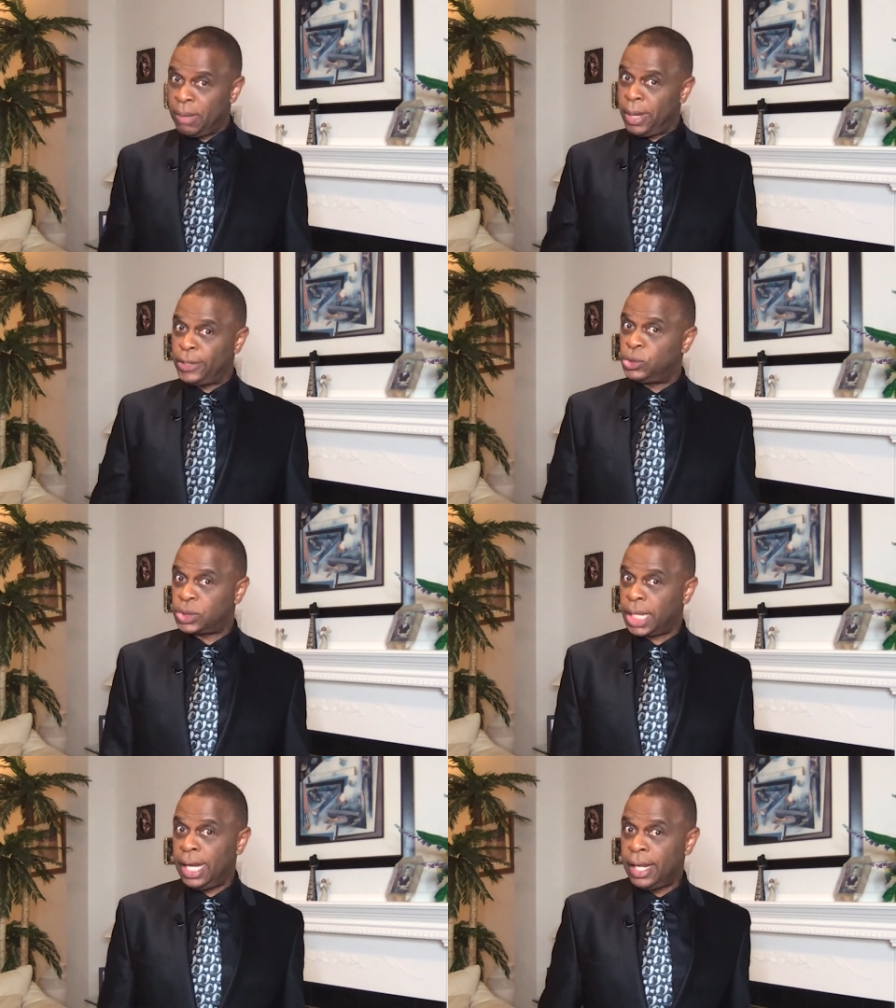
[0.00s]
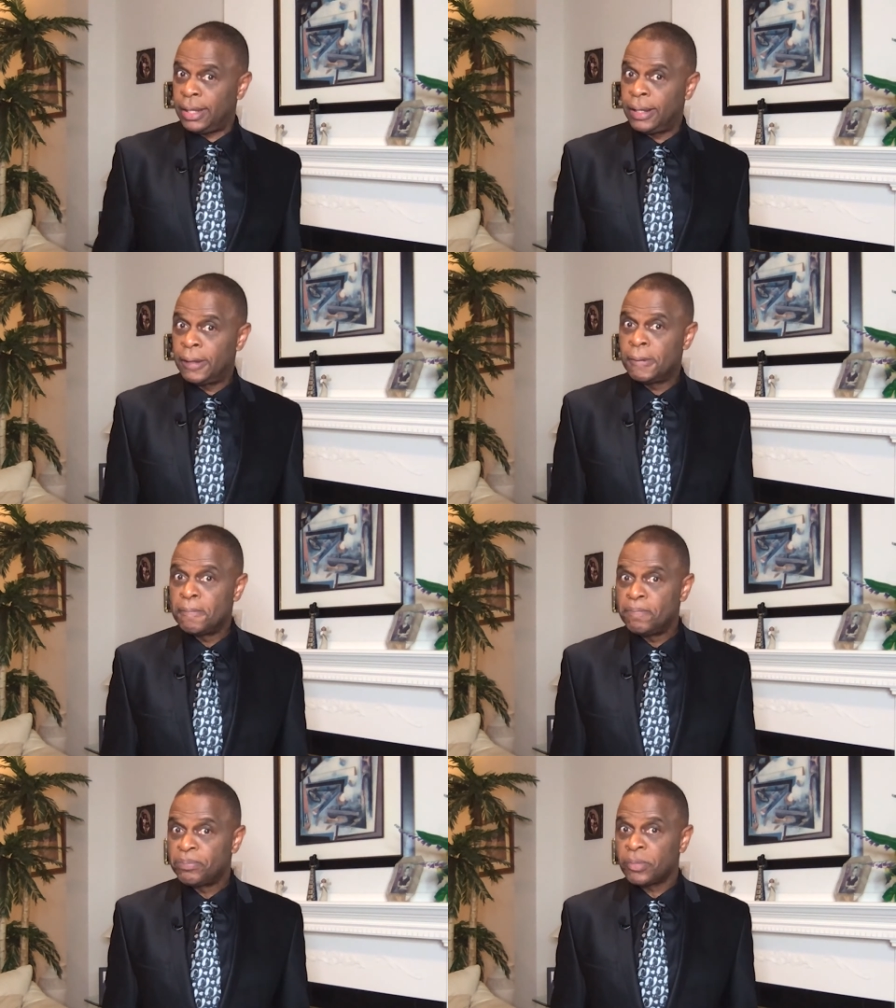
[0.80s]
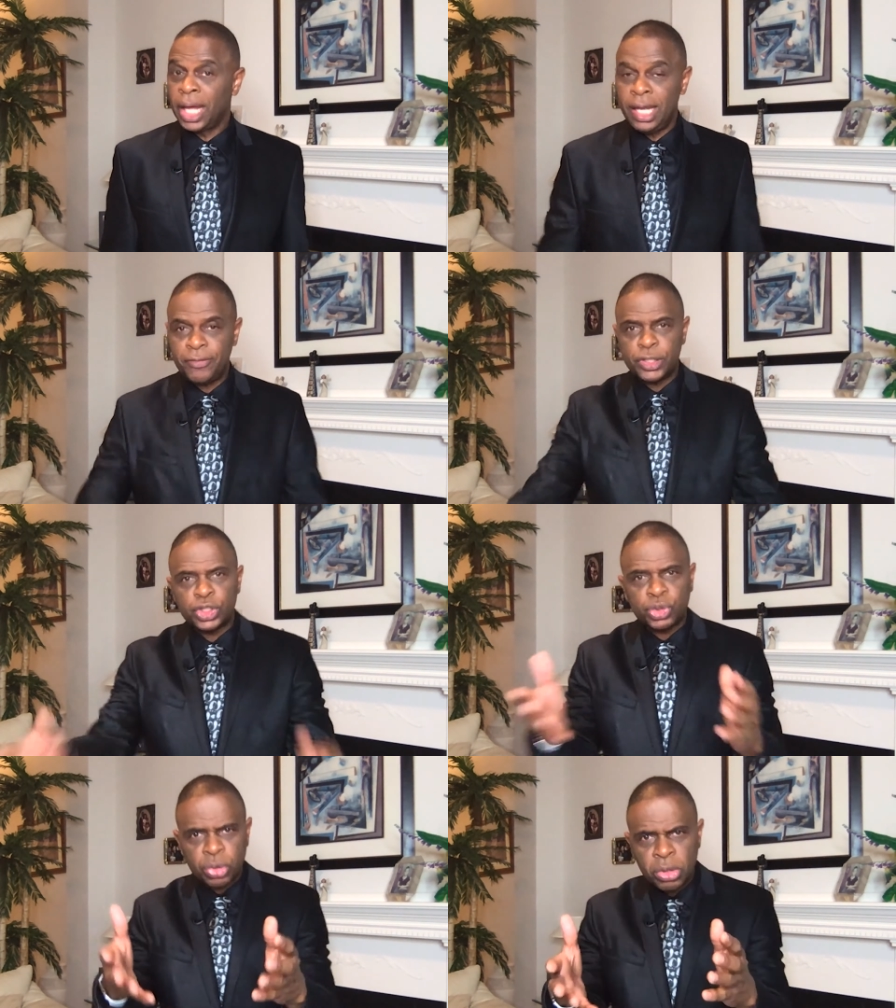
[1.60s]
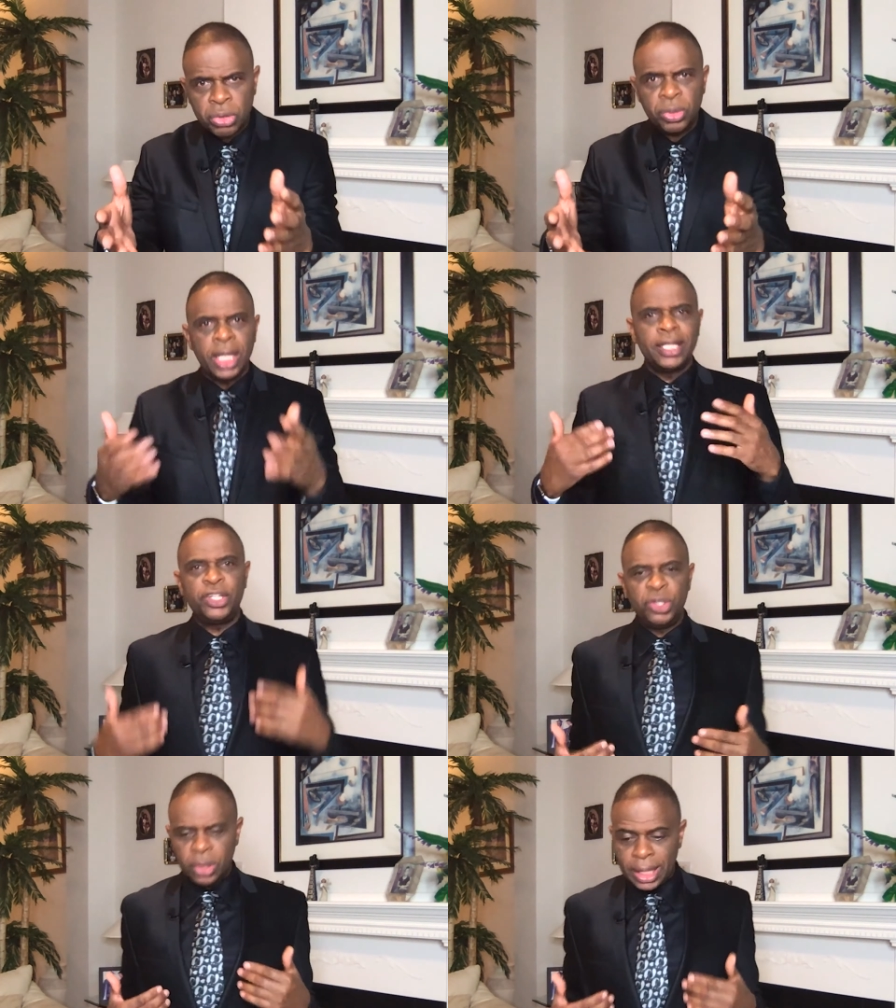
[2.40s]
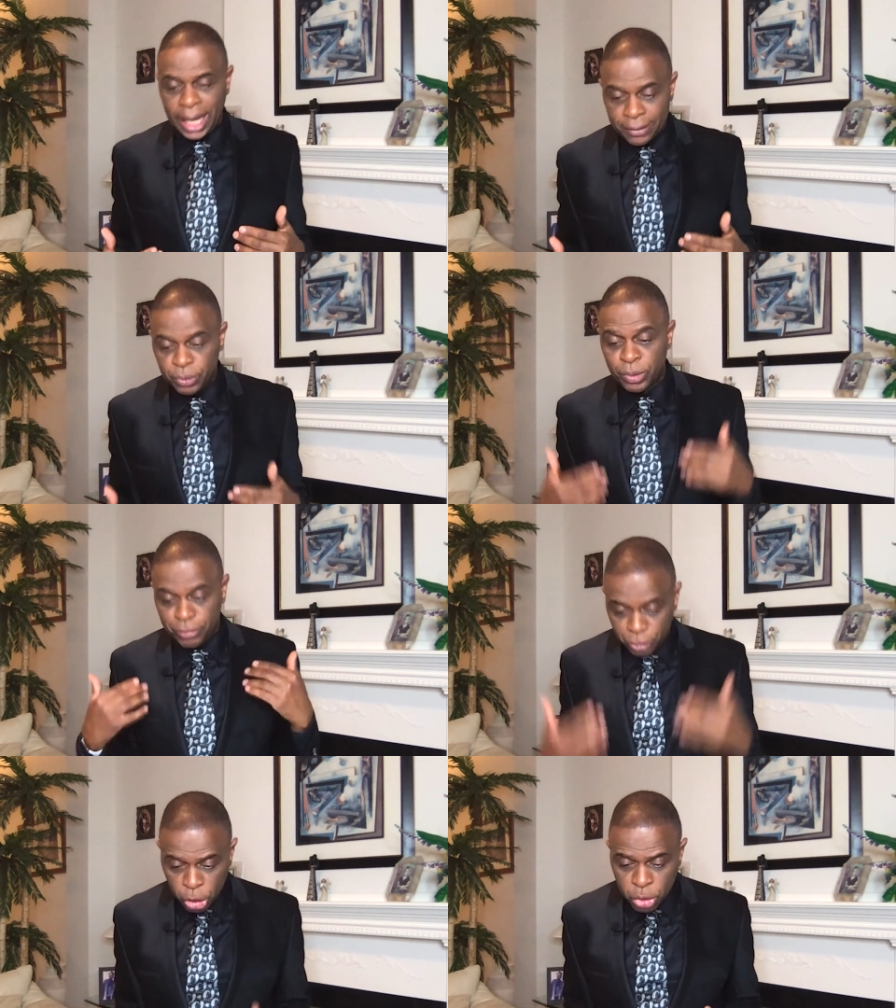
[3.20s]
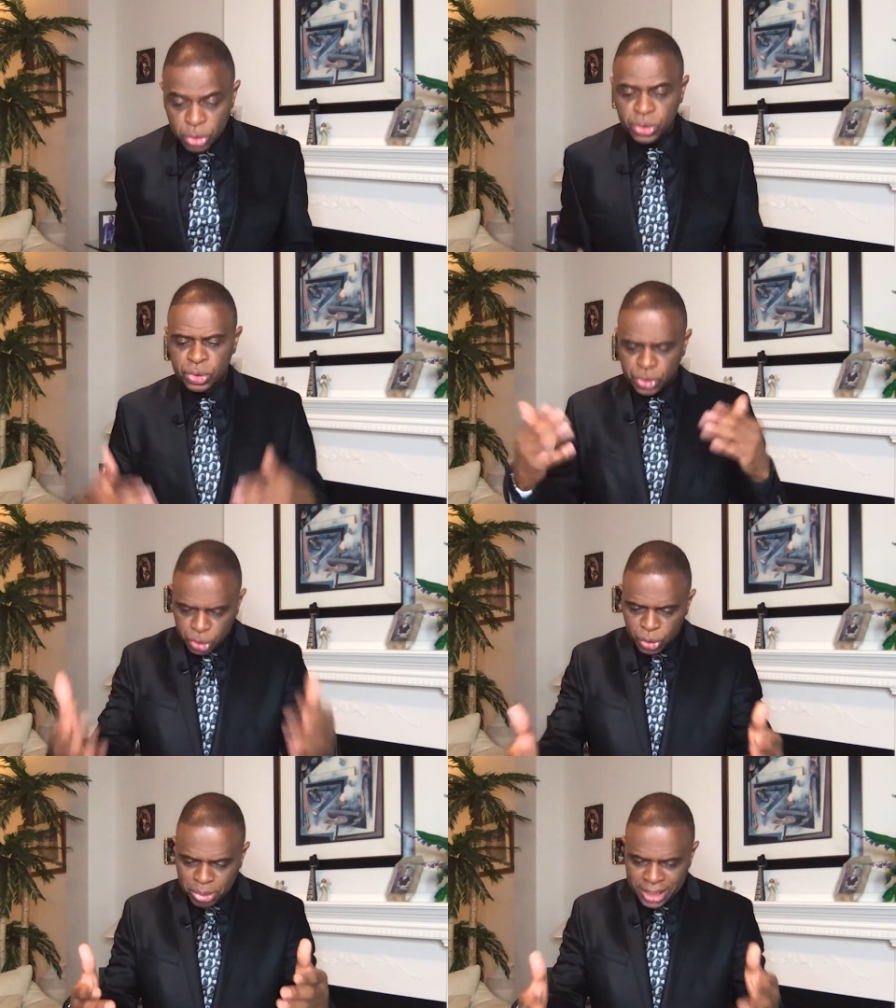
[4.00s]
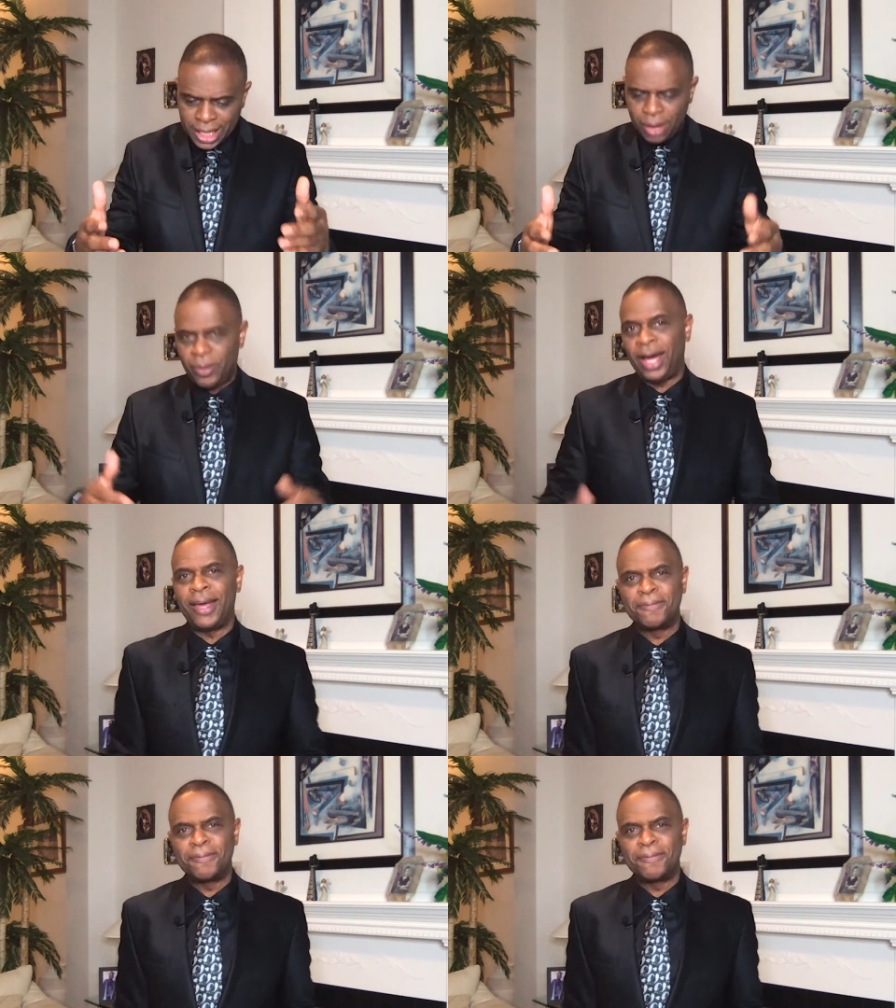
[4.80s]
made you say it. And if it's true, then you're going to have to refuse to be that way.